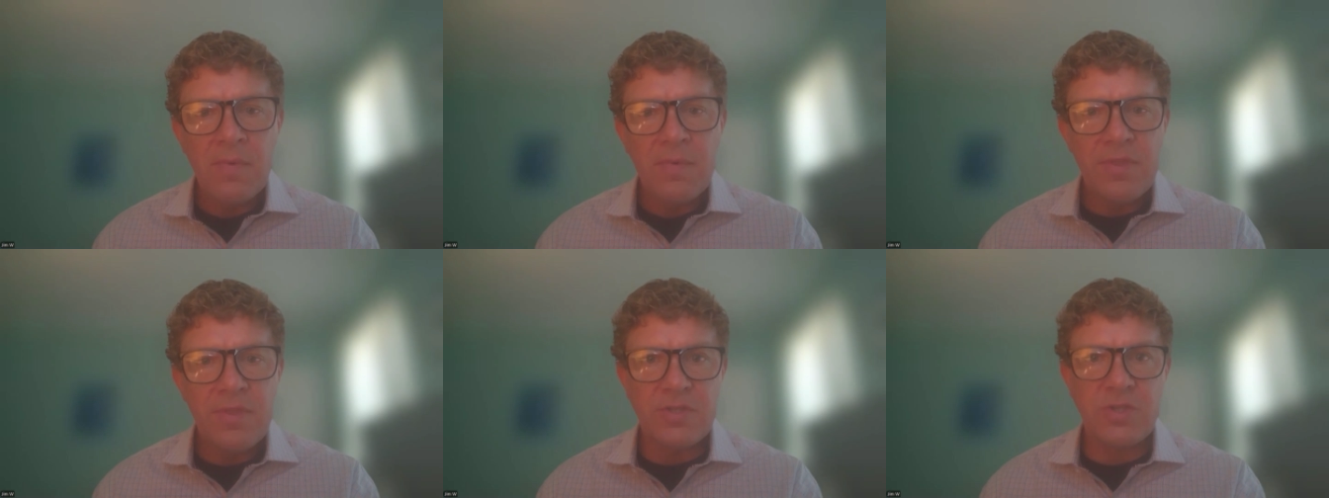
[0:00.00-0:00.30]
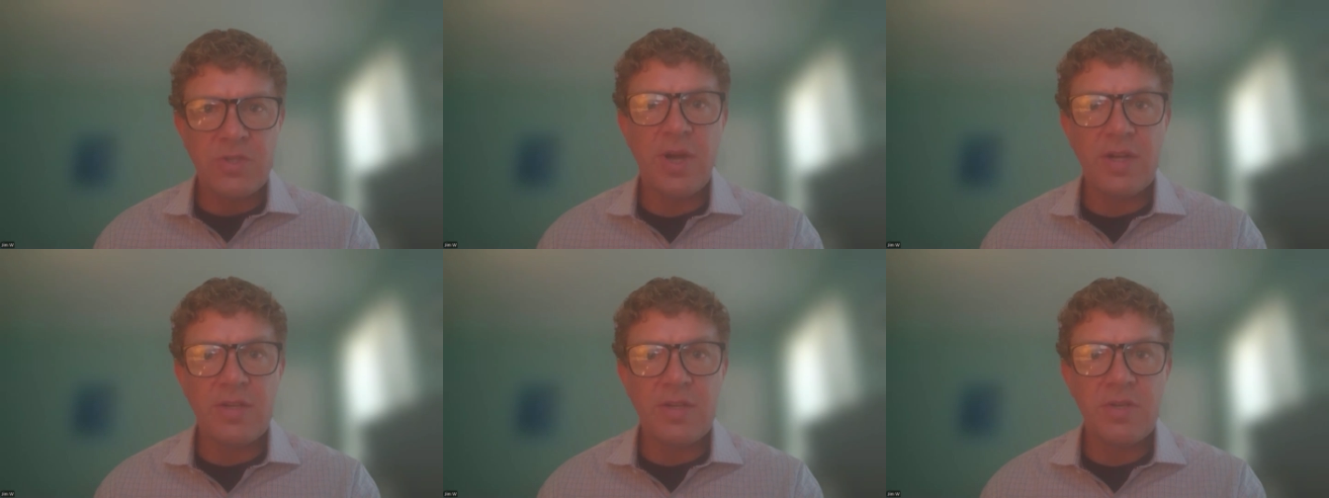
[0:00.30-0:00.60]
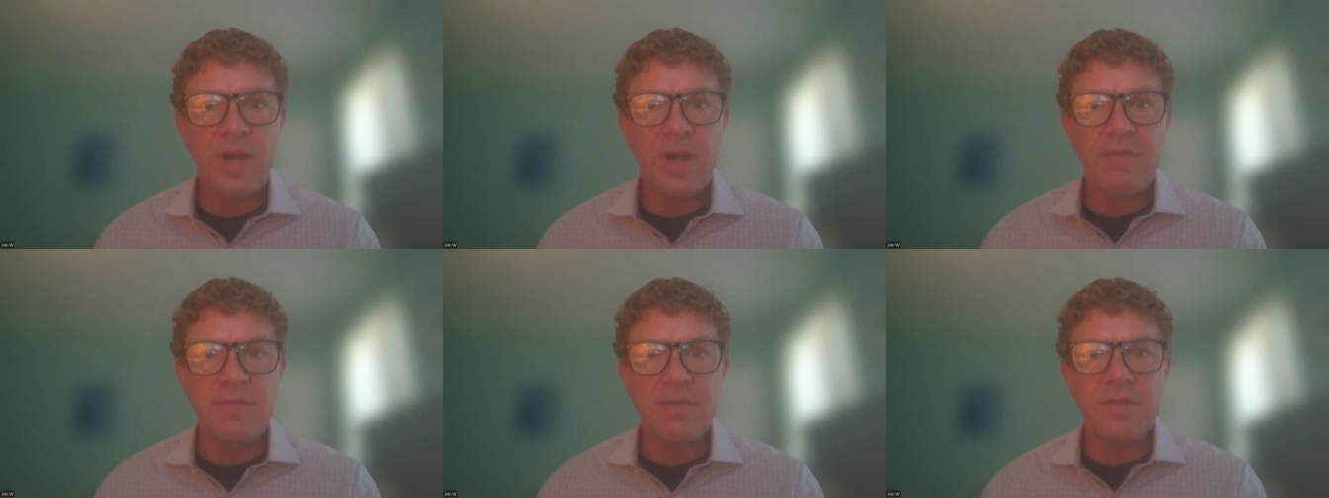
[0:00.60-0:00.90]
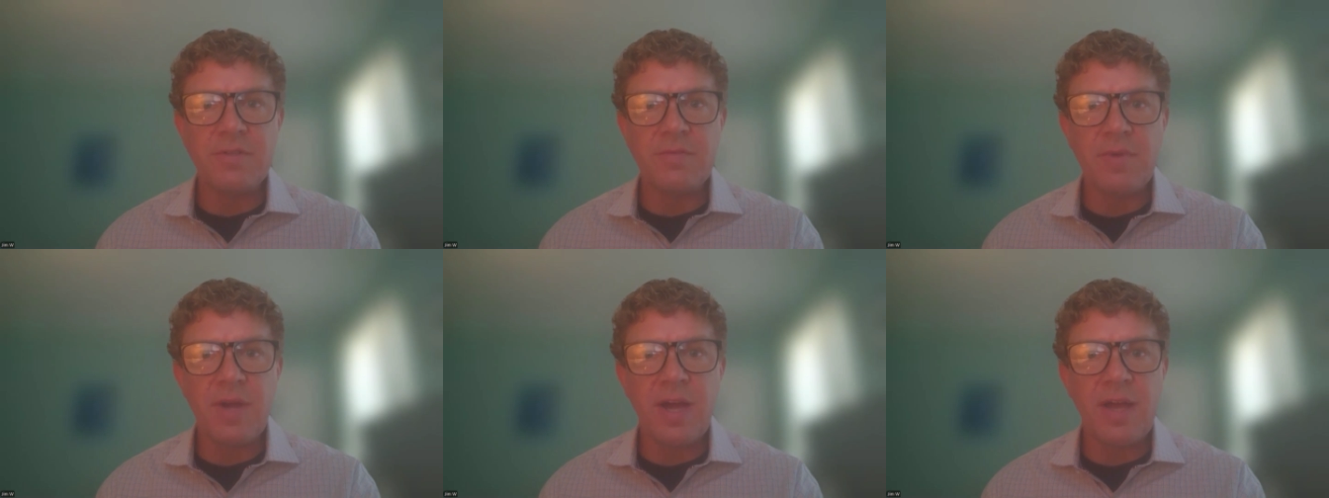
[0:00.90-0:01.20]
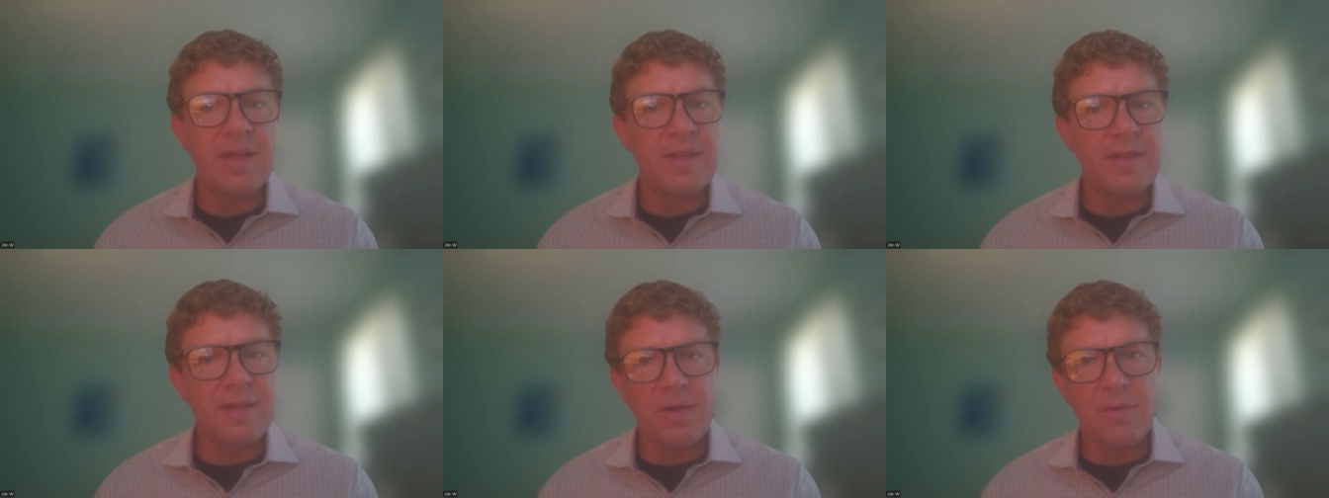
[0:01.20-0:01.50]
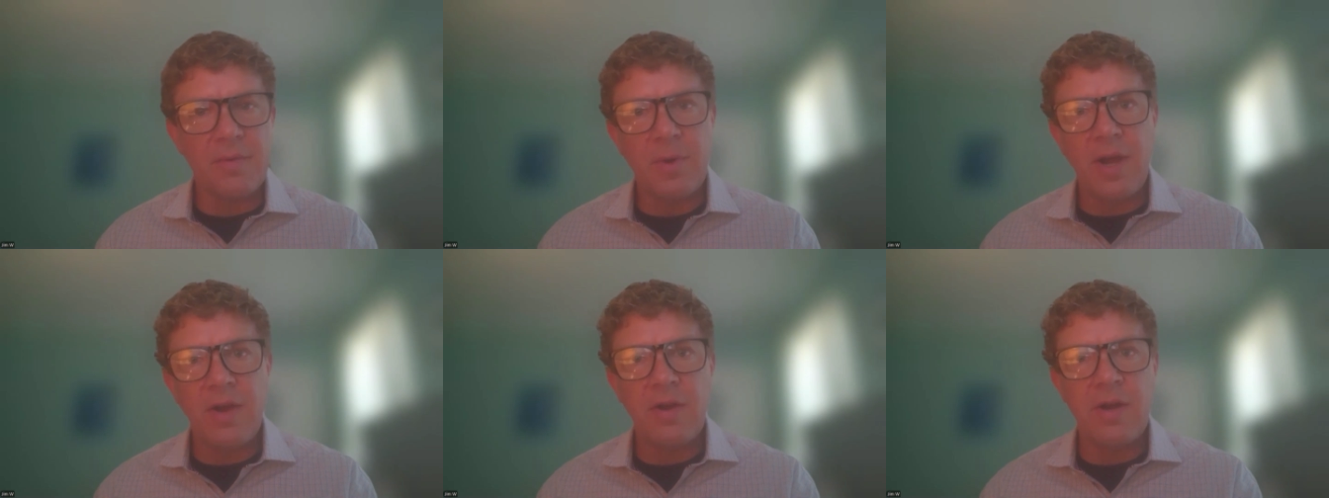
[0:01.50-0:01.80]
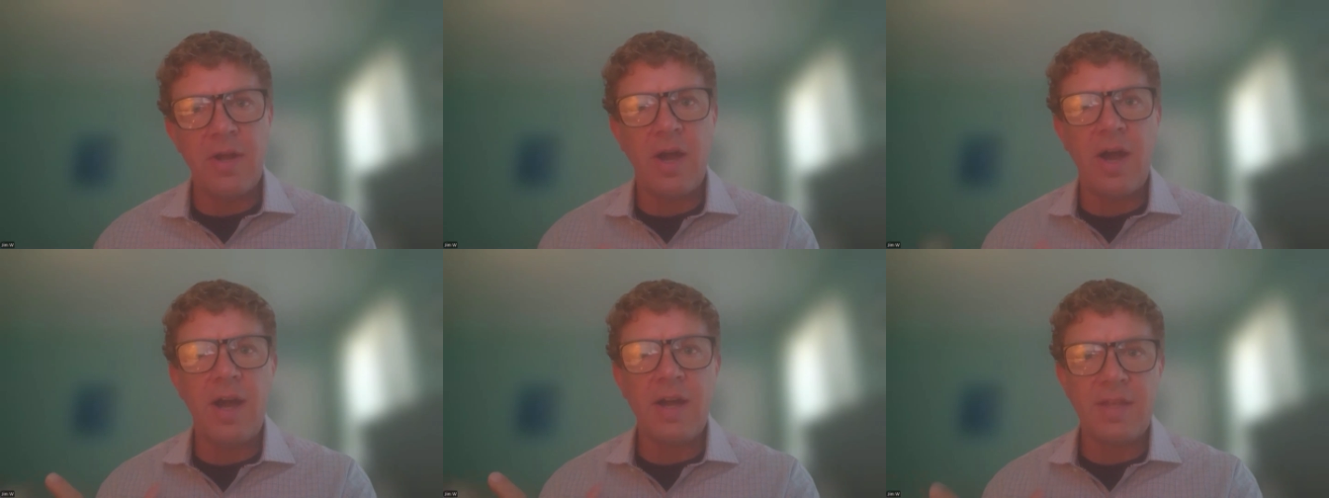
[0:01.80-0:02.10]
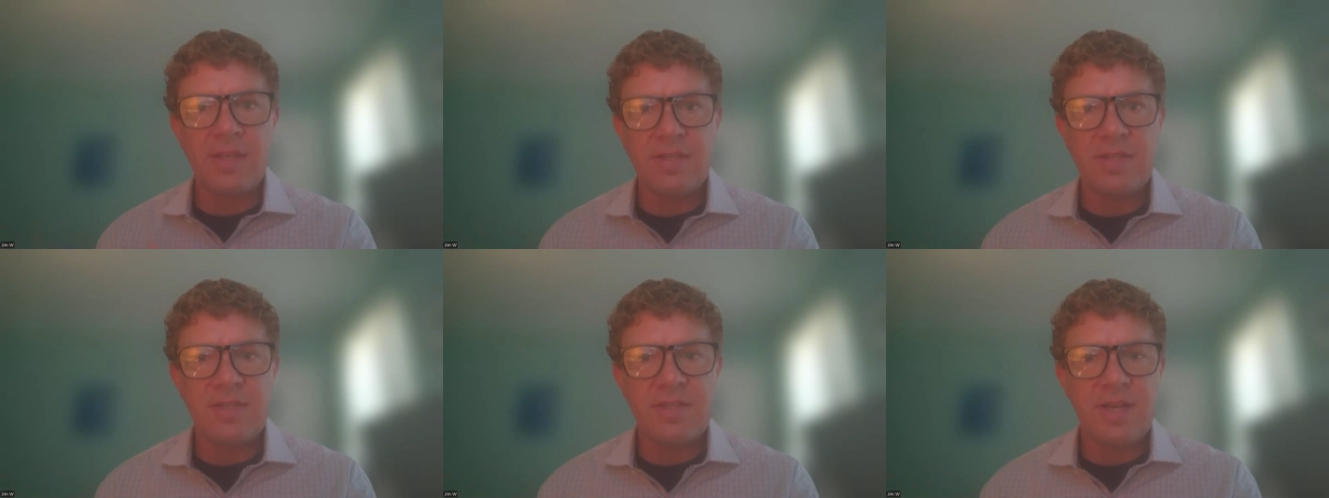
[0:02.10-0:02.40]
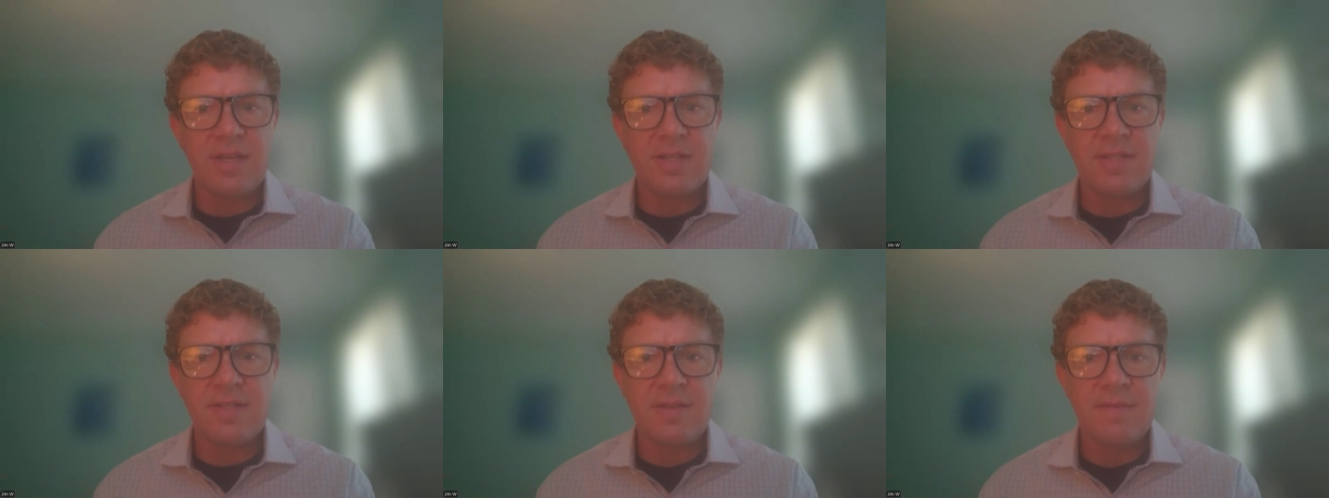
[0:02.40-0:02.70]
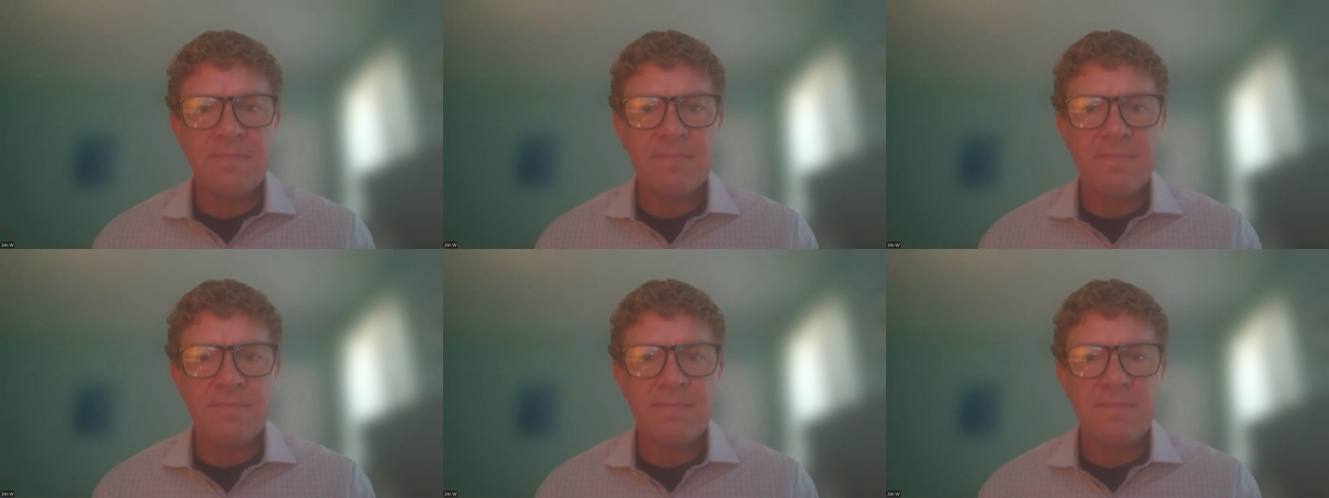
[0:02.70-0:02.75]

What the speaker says: the truck drivers, right? And like where it hockey sticks.